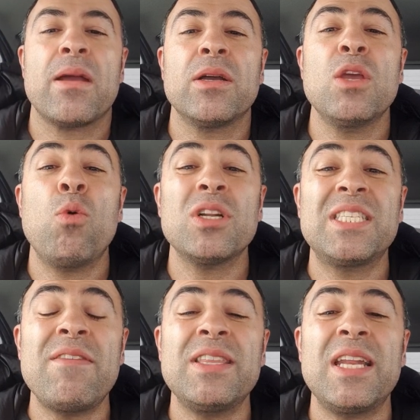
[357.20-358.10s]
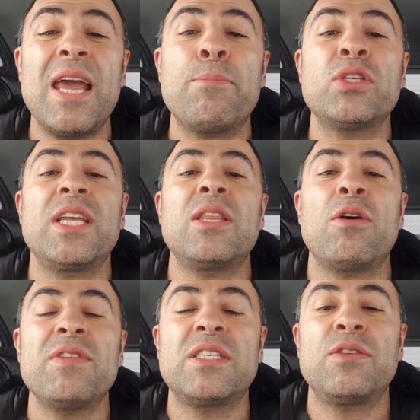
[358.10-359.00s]
he won 79%
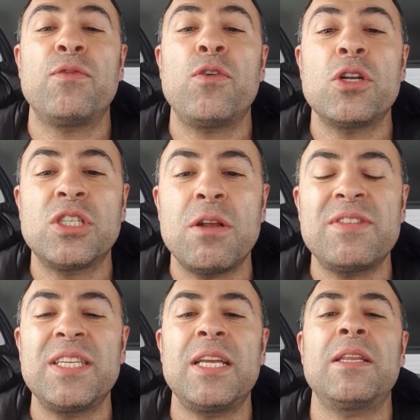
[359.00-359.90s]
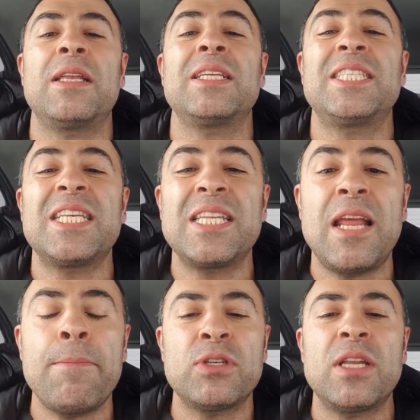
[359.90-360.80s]
of his first serves in,
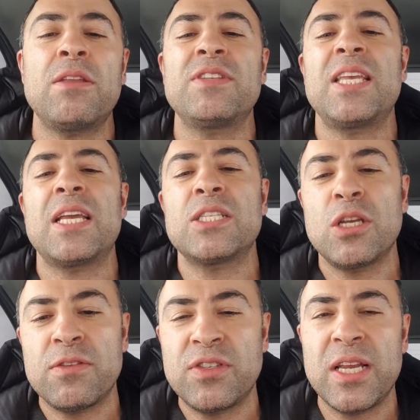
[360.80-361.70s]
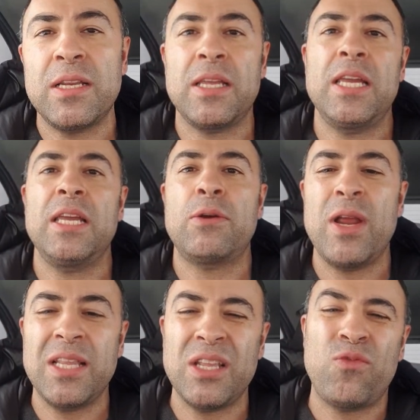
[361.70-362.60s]
69% of his second serves in. He created